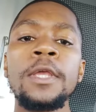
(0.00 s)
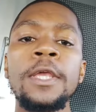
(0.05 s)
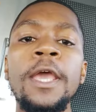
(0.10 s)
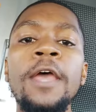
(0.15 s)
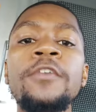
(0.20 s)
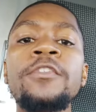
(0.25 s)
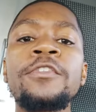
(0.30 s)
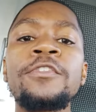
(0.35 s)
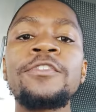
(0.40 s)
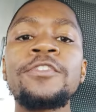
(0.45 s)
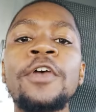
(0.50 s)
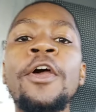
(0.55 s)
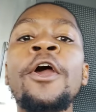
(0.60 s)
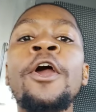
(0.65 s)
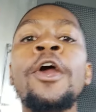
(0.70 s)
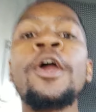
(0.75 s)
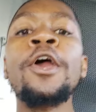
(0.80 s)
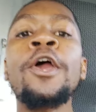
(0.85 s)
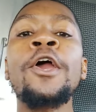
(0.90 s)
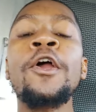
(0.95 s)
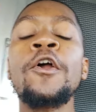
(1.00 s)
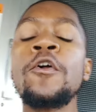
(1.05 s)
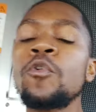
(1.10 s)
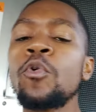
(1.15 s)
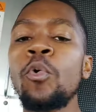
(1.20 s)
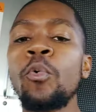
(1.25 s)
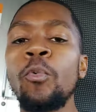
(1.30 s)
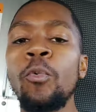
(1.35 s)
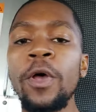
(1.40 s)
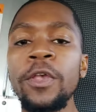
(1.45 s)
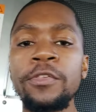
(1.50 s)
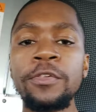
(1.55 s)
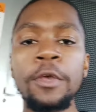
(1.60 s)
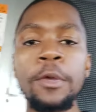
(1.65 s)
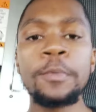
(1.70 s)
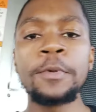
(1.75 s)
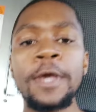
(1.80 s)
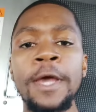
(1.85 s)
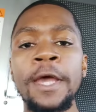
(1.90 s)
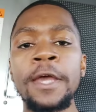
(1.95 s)
Yes, sir. What's
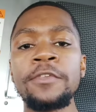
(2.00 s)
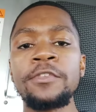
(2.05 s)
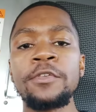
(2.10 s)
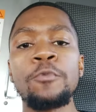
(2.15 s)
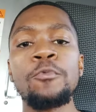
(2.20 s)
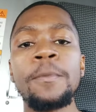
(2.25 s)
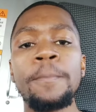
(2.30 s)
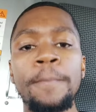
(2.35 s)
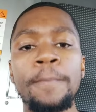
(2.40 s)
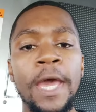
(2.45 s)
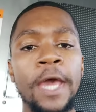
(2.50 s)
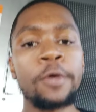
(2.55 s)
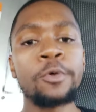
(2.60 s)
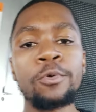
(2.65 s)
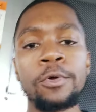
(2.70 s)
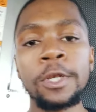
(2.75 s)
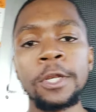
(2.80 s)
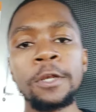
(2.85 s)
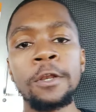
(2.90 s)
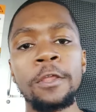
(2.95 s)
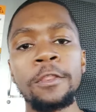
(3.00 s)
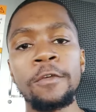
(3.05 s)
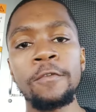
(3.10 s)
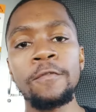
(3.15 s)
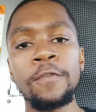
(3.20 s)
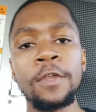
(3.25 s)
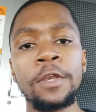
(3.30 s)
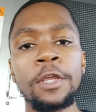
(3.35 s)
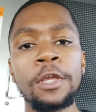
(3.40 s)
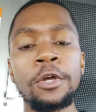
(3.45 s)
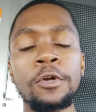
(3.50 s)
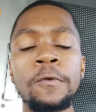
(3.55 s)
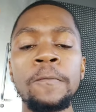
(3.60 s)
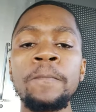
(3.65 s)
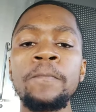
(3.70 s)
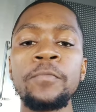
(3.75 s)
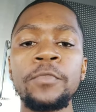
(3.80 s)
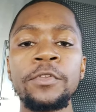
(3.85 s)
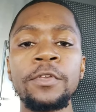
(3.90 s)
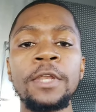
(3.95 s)
up, guys? And we back with another video.
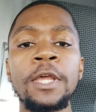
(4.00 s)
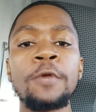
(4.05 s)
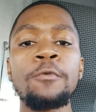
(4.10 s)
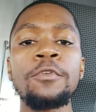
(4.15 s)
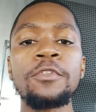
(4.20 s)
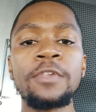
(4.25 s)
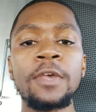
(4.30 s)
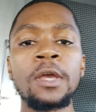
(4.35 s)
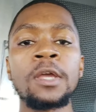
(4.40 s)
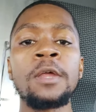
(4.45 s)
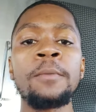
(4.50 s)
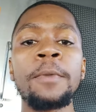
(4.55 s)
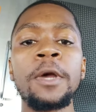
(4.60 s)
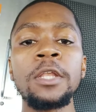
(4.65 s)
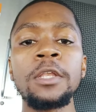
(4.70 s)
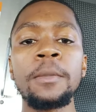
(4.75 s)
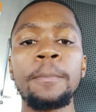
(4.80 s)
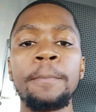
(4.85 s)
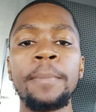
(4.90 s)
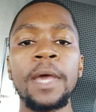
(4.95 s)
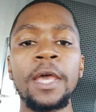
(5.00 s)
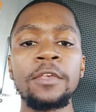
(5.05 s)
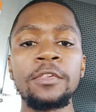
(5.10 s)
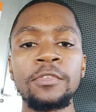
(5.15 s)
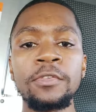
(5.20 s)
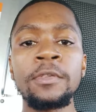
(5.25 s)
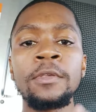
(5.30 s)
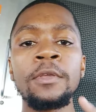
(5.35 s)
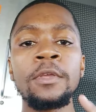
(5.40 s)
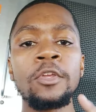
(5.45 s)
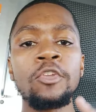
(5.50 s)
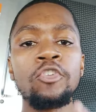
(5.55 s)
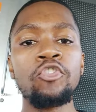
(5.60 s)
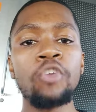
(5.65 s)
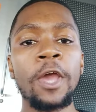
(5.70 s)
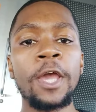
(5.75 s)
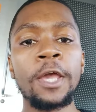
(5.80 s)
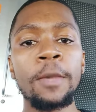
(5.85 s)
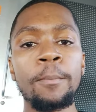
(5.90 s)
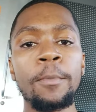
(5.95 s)
Today we're talking about the best
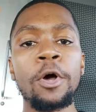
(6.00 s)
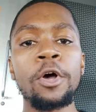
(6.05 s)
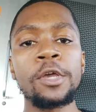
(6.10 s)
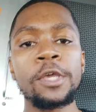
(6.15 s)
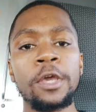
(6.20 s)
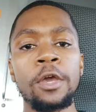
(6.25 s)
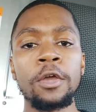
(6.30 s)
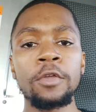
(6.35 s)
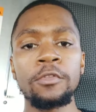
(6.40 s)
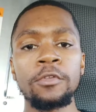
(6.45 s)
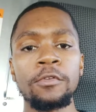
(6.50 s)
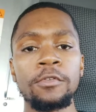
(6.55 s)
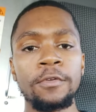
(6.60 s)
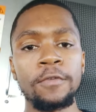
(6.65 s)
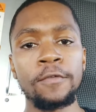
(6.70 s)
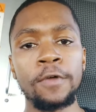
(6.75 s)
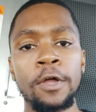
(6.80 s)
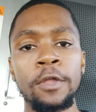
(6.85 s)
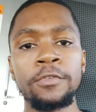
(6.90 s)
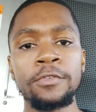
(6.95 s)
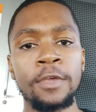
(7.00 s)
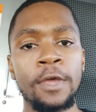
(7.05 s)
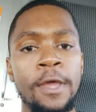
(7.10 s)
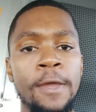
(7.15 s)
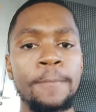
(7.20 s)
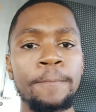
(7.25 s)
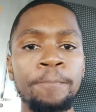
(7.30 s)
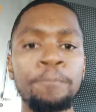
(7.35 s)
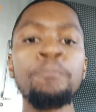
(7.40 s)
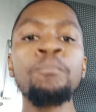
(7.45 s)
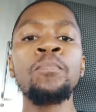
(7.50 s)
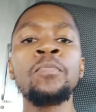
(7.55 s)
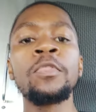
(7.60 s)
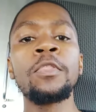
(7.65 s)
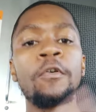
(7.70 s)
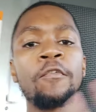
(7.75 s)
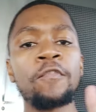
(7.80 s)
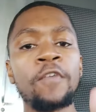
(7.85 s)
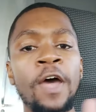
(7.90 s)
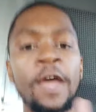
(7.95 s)
Dragon Ball characters of all time.
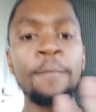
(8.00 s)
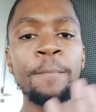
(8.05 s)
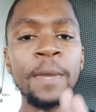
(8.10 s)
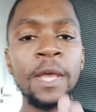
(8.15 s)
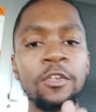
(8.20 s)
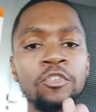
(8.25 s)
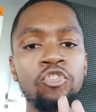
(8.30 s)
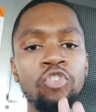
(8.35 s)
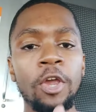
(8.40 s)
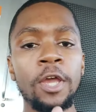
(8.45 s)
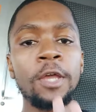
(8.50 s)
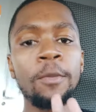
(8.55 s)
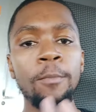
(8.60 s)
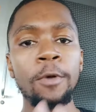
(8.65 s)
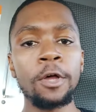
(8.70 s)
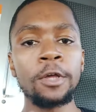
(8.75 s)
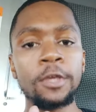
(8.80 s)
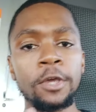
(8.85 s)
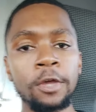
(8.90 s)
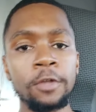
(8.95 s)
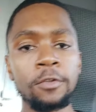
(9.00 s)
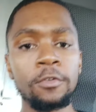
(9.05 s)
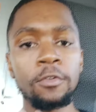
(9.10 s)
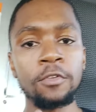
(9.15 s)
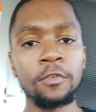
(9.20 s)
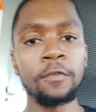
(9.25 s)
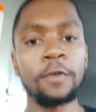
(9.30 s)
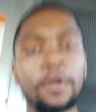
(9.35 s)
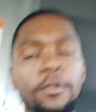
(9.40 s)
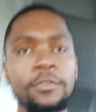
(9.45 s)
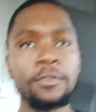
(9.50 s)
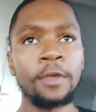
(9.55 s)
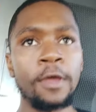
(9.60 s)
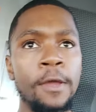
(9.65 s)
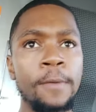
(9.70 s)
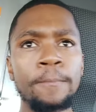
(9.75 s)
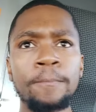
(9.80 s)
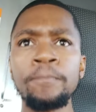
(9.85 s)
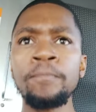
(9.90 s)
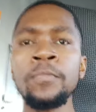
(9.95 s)
The five best Dragon Ball characters of all
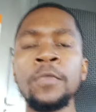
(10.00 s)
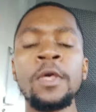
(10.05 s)
time.